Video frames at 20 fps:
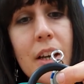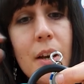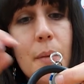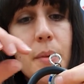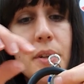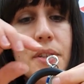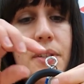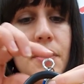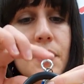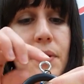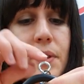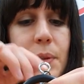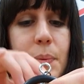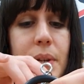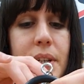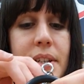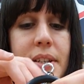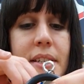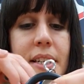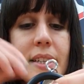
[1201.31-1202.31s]
As soon as
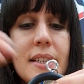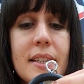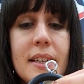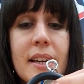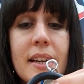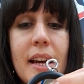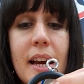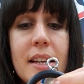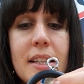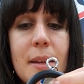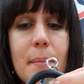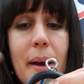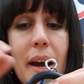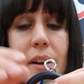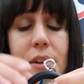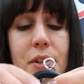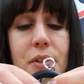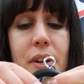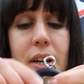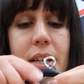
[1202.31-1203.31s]
we disconnect the
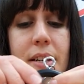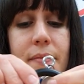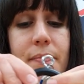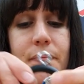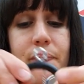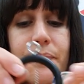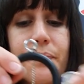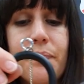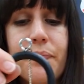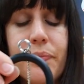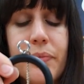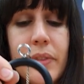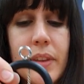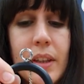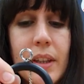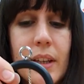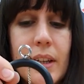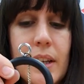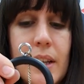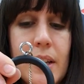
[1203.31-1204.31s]
battery,
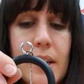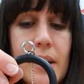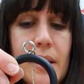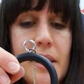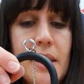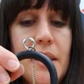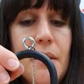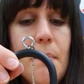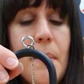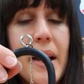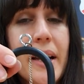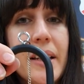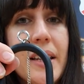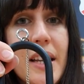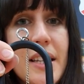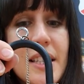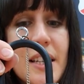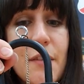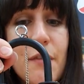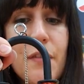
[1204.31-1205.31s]
the
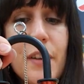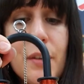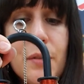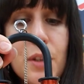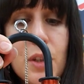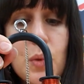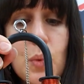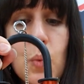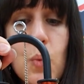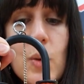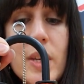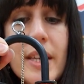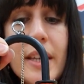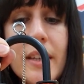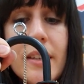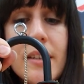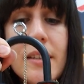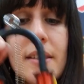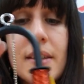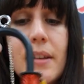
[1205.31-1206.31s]
magnetic field is
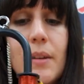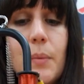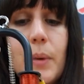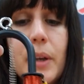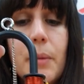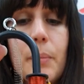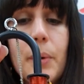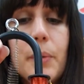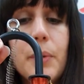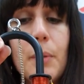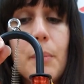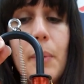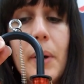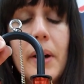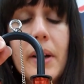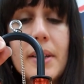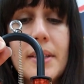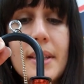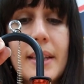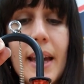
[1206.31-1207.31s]
weakened and we can pull them
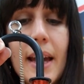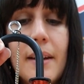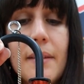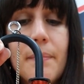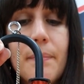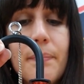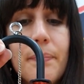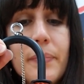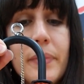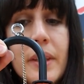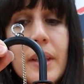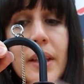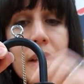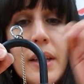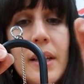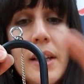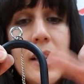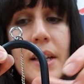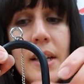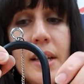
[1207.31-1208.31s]
apart again.
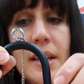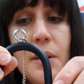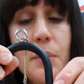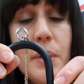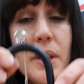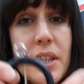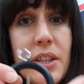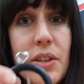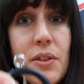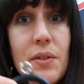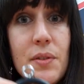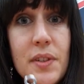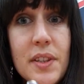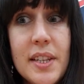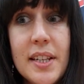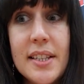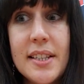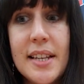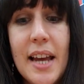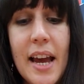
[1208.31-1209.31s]
Now, we use
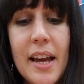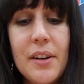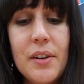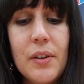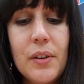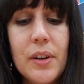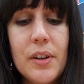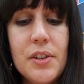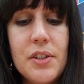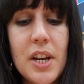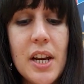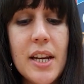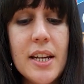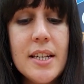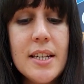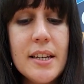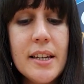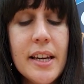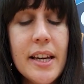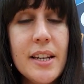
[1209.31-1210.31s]
this
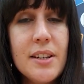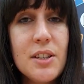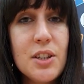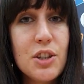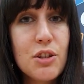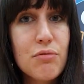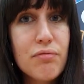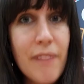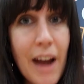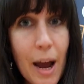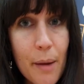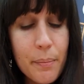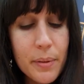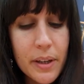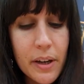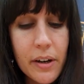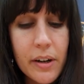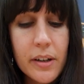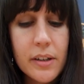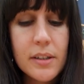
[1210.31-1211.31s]
technology in scrap
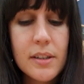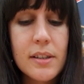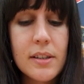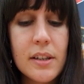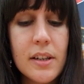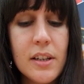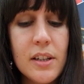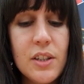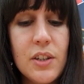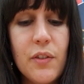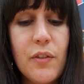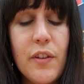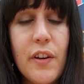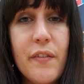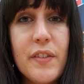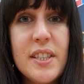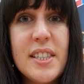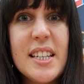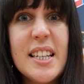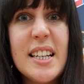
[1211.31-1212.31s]
yards. So if you've ever
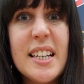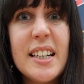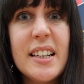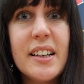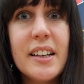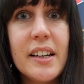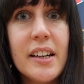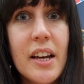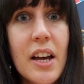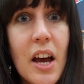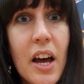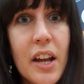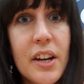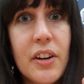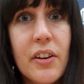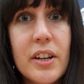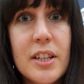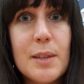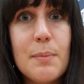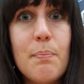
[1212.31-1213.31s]
seen a
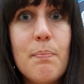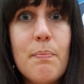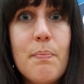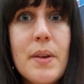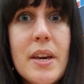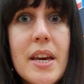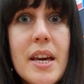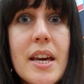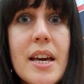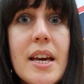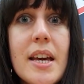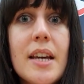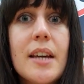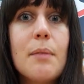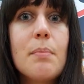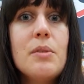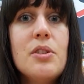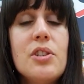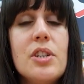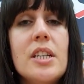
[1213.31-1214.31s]
nice big
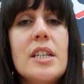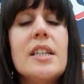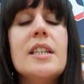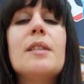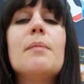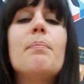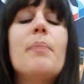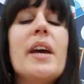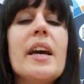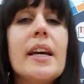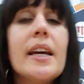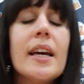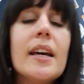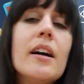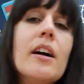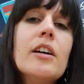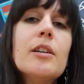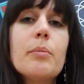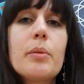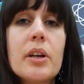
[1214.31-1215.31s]
machine picking
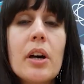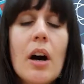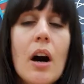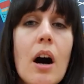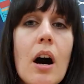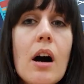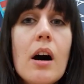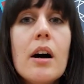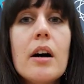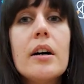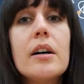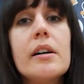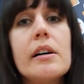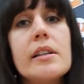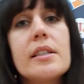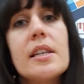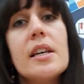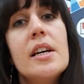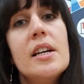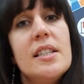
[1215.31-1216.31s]
up
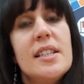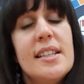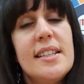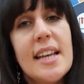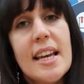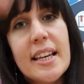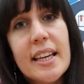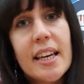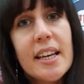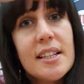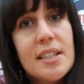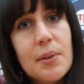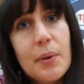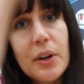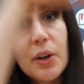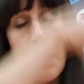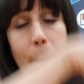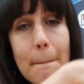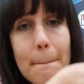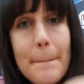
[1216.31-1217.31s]
cars to take it to a
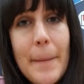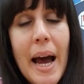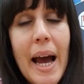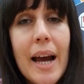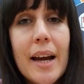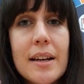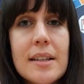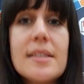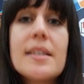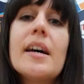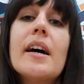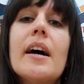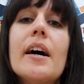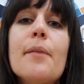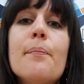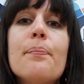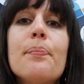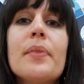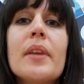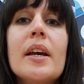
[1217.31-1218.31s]
compactor,
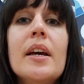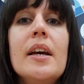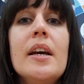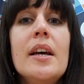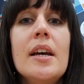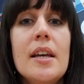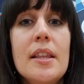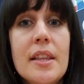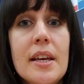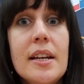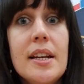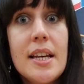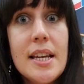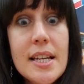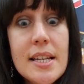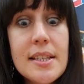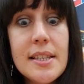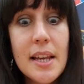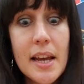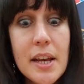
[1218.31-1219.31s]
then
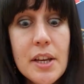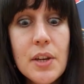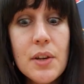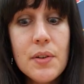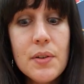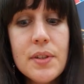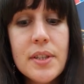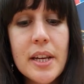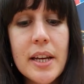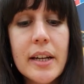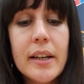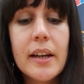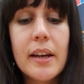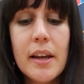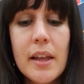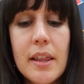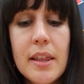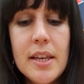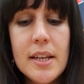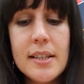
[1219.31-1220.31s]
it's using
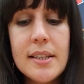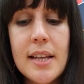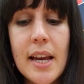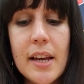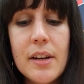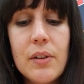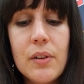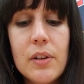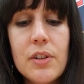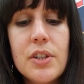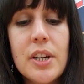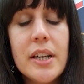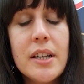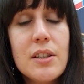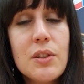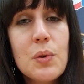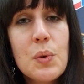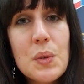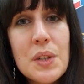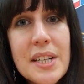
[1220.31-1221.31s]
this technology, and it's
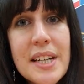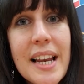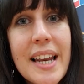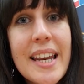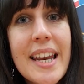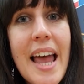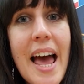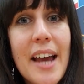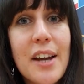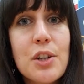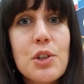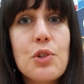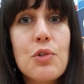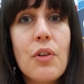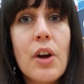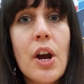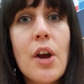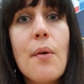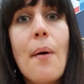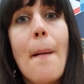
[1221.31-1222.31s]
called an
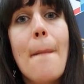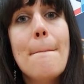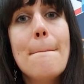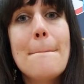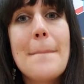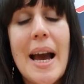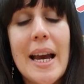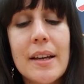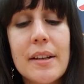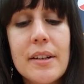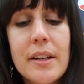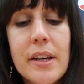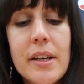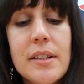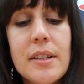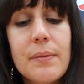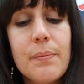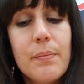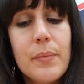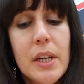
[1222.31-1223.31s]
electromagnet.